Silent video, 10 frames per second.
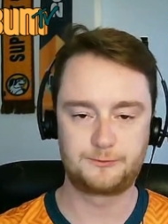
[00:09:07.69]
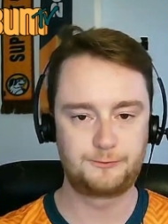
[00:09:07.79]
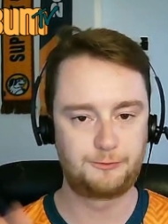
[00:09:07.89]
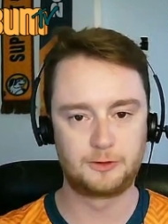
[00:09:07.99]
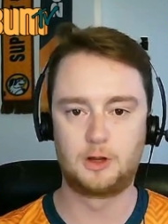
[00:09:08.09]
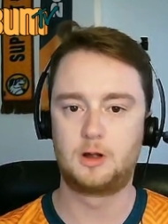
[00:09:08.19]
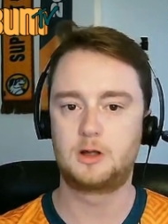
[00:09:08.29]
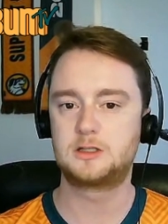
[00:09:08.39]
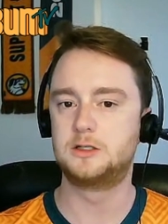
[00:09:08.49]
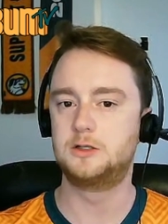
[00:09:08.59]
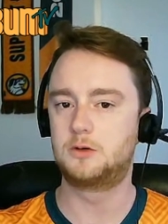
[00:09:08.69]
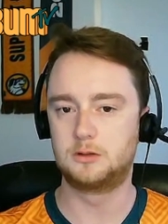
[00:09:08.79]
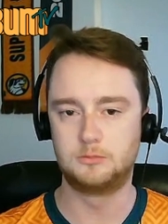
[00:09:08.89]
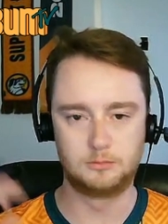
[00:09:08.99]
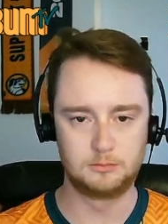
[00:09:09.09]
flaws and you
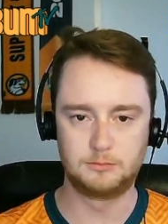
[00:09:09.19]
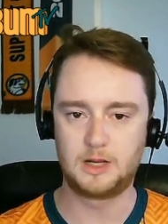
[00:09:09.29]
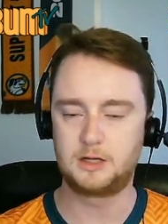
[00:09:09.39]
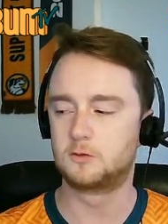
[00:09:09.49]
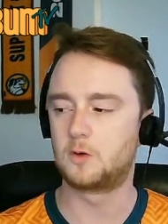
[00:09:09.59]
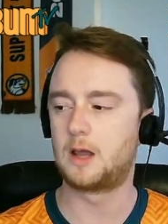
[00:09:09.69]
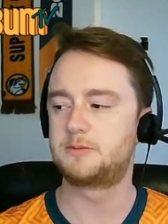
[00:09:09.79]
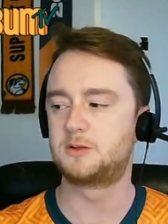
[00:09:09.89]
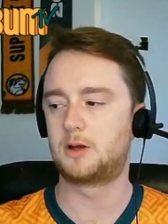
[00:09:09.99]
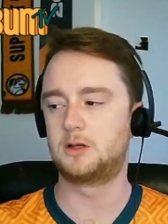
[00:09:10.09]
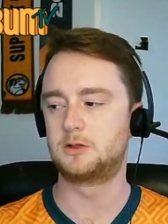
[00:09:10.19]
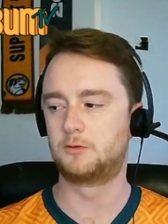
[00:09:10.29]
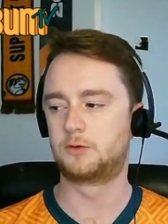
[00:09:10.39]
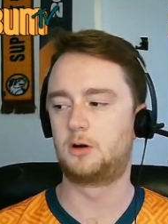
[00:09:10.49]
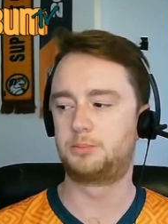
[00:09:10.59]
can make your gripes about his
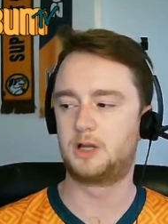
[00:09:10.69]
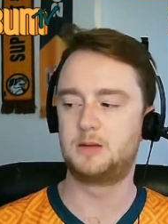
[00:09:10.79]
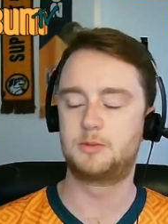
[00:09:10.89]
overall play,